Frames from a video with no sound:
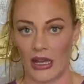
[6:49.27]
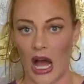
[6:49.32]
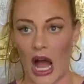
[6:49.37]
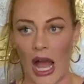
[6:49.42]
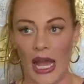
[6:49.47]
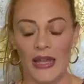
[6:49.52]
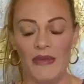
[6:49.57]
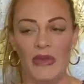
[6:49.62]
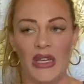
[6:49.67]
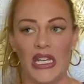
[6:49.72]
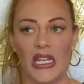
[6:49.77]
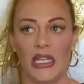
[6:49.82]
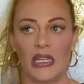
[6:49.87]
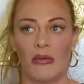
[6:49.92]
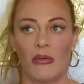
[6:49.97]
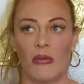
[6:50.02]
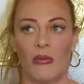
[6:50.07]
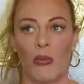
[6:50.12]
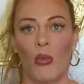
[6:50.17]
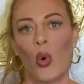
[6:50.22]
I mean,
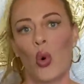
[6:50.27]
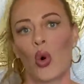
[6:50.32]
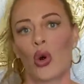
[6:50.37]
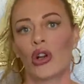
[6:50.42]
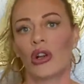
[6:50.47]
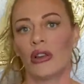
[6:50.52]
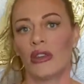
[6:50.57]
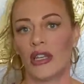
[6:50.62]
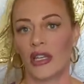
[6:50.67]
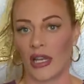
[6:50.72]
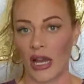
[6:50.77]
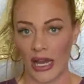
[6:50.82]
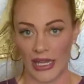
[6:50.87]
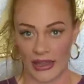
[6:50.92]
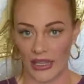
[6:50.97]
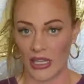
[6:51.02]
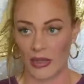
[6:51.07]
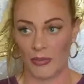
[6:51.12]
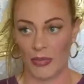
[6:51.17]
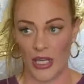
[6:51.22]
more than I
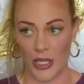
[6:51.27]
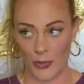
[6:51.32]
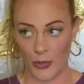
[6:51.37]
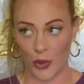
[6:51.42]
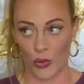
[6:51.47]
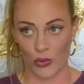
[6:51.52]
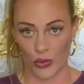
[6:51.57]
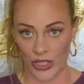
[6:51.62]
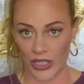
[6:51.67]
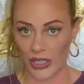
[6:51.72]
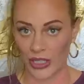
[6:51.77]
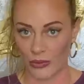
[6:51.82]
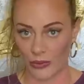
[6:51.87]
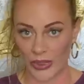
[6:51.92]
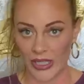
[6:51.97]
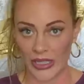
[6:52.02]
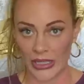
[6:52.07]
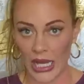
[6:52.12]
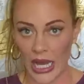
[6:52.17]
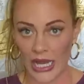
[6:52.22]
think people really
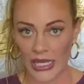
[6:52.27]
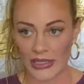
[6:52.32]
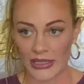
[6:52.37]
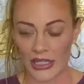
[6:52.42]
realize.